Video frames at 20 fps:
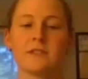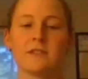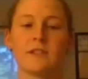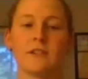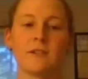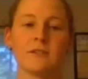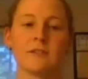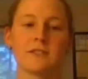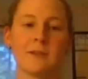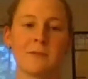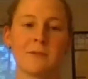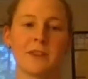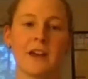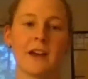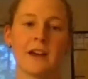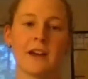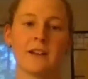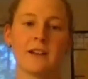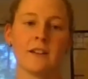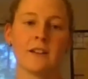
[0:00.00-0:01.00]
So some of
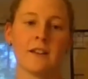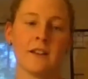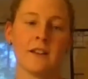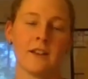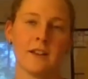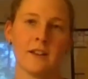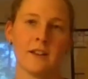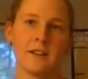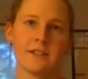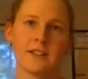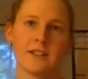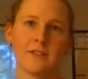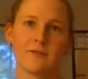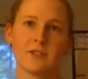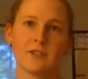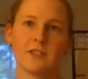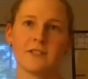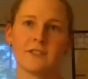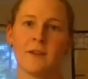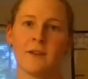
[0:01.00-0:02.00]
that,
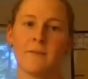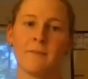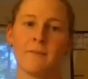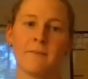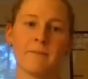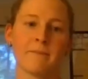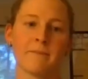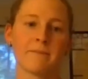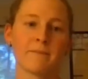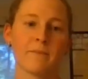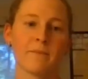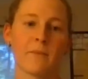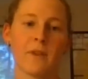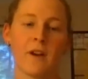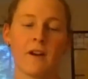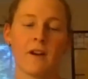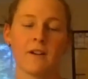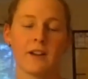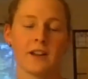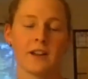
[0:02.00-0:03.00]
definitely
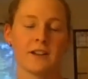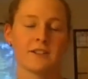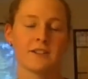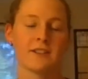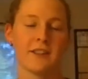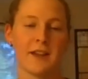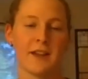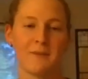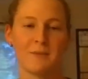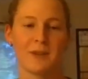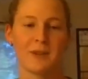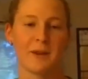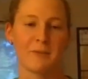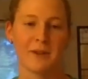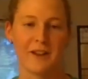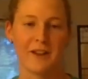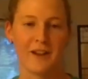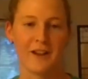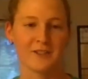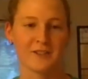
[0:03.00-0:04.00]
I'll get into the NBA
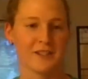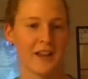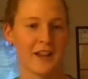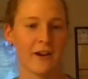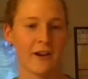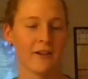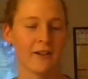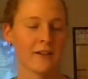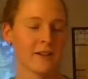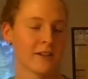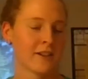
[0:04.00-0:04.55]
playoffs now.